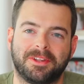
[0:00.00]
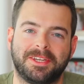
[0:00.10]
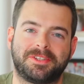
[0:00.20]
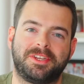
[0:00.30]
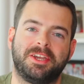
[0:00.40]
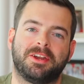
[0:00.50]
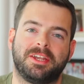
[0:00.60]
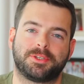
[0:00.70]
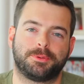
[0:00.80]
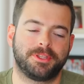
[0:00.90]
the list here
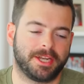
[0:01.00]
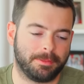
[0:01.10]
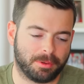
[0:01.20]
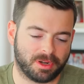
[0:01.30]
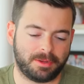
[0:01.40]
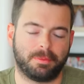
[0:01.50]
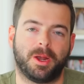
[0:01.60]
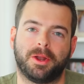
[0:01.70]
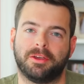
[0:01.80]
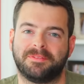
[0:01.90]
is one that I'm pretty
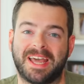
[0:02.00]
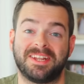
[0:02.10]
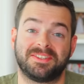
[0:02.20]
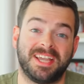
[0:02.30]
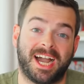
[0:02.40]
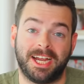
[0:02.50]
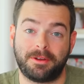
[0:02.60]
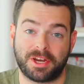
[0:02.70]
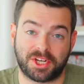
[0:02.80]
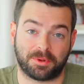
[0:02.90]
proud of. That is the
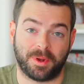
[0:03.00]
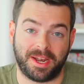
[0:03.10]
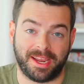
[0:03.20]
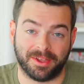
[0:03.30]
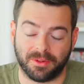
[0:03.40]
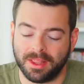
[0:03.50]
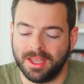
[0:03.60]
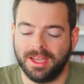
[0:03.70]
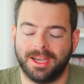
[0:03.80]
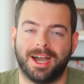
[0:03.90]
Irish Red Ale.
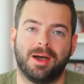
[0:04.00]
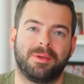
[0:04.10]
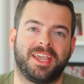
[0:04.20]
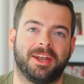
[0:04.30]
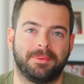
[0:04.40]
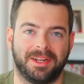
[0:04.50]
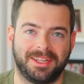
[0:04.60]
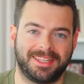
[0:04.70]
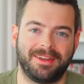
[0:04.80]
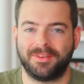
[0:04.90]
Um, again, I'm gonna
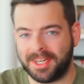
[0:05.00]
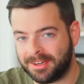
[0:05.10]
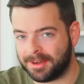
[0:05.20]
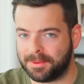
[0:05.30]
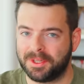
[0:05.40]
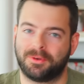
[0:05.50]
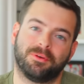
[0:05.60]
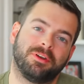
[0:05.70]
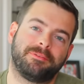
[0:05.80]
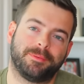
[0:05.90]
link that video up in the
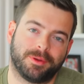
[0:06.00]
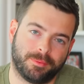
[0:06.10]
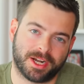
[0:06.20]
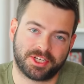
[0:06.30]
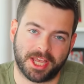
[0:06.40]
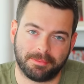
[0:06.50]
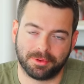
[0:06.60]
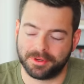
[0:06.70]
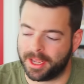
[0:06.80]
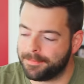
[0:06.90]
corner if you wanna watch that
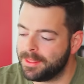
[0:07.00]
brew day.